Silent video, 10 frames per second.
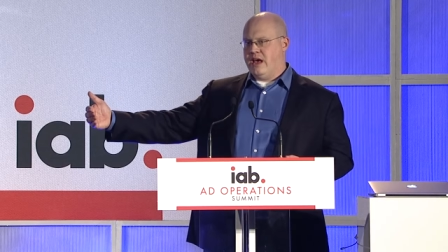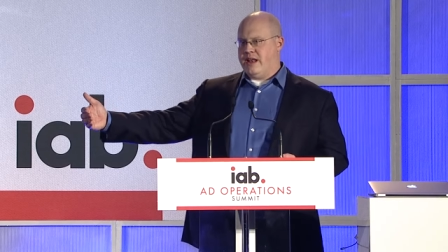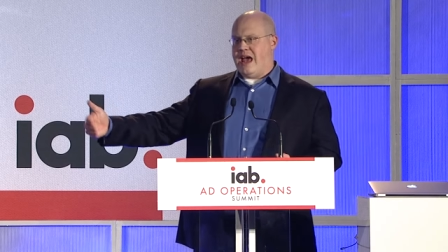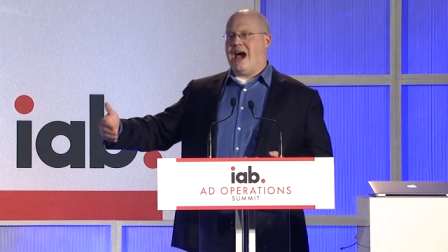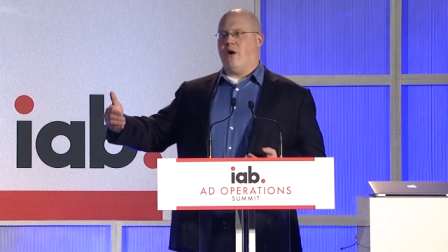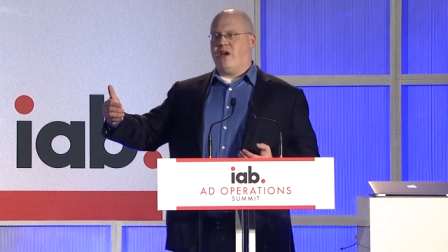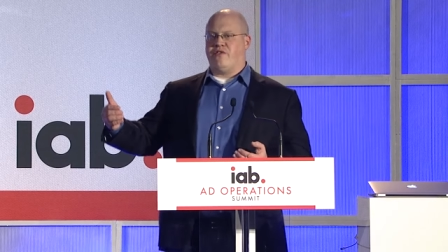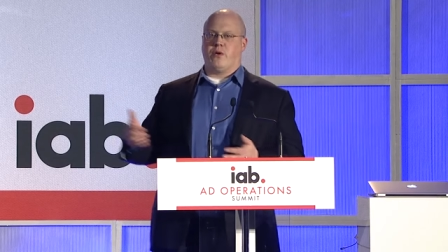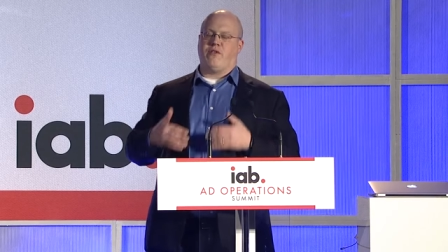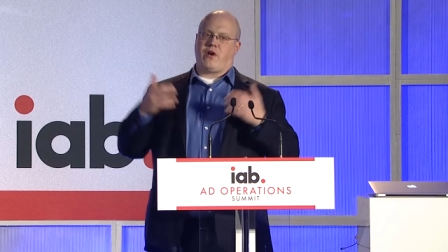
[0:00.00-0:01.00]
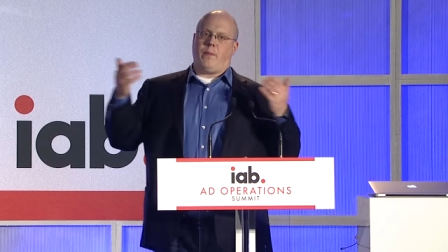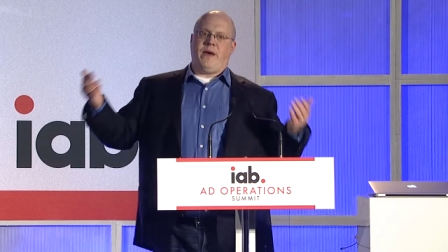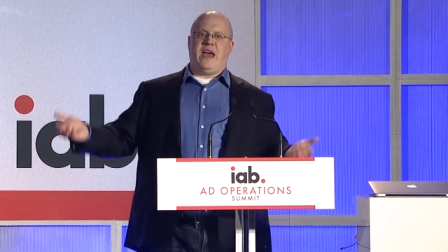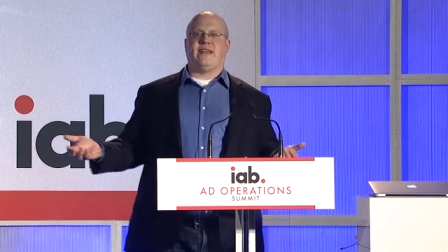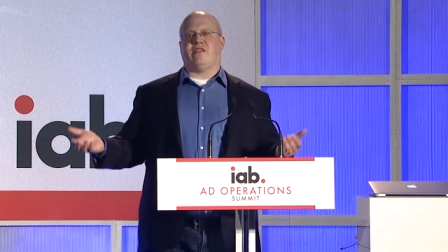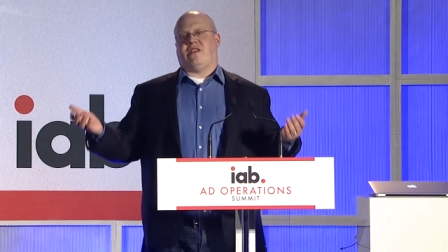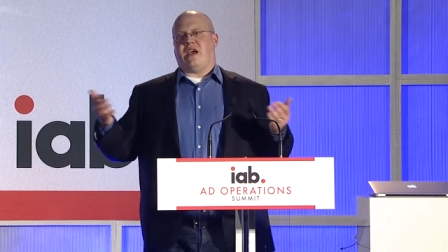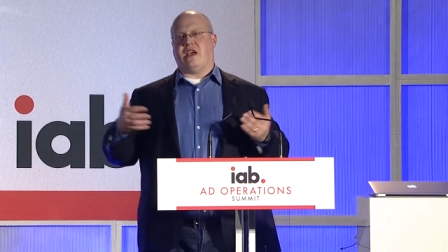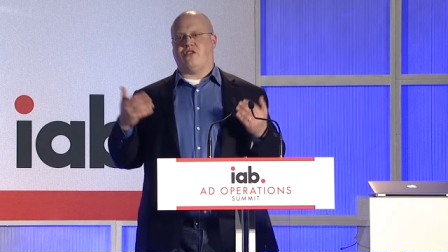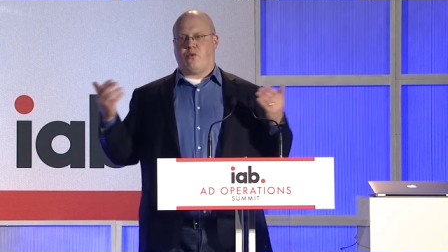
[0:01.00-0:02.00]
Now, if your overall page is
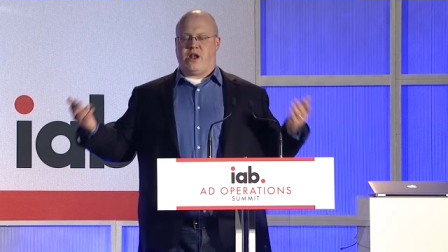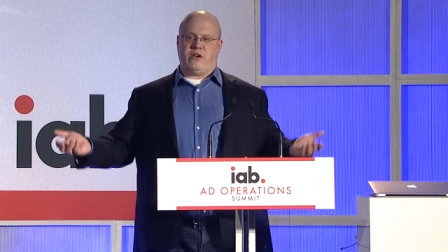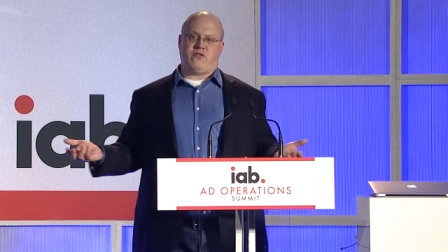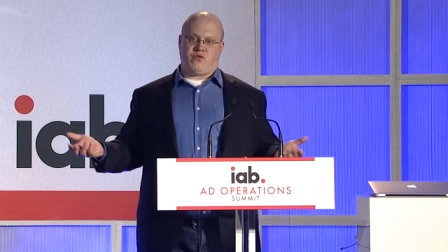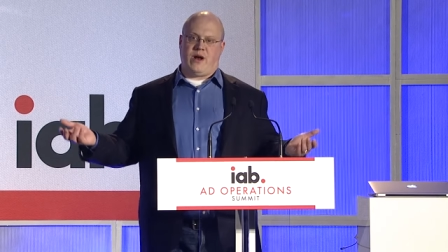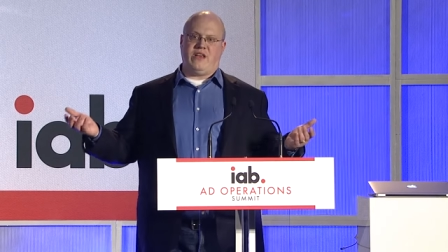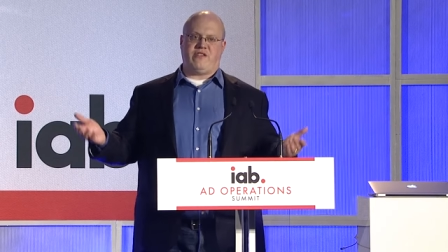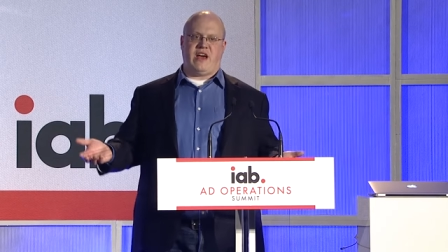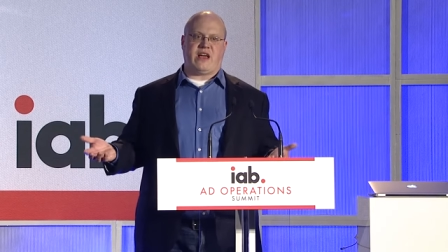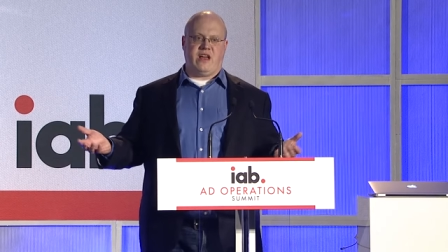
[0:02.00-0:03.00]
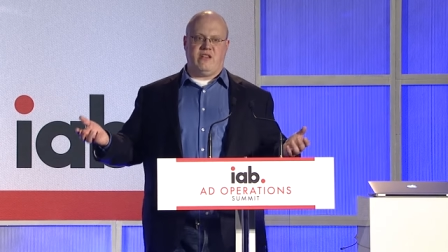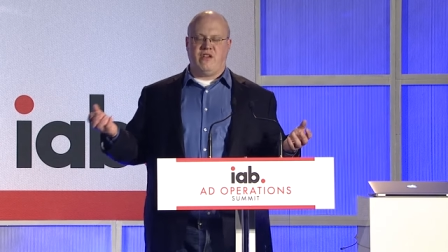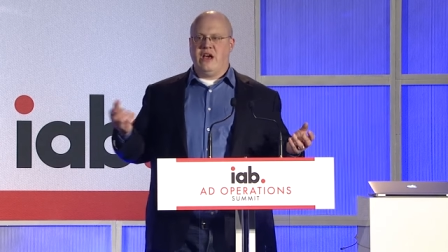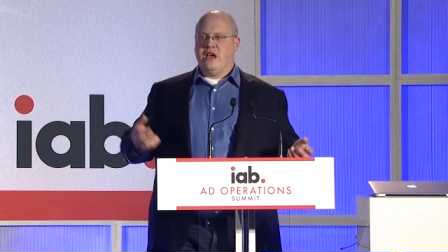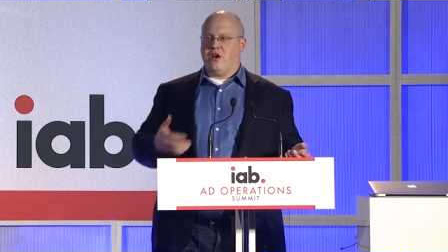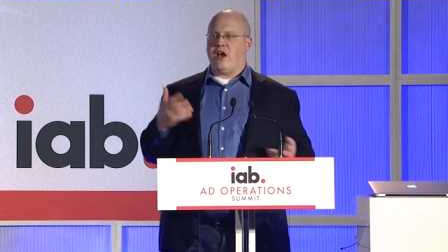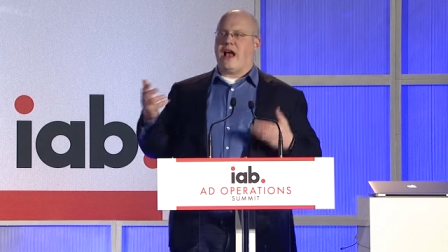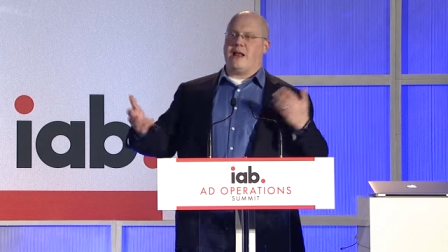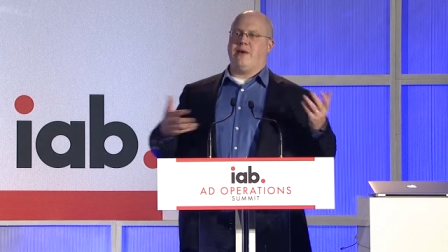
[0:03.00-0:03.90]
taking 20 or 20 seconds, you can kind of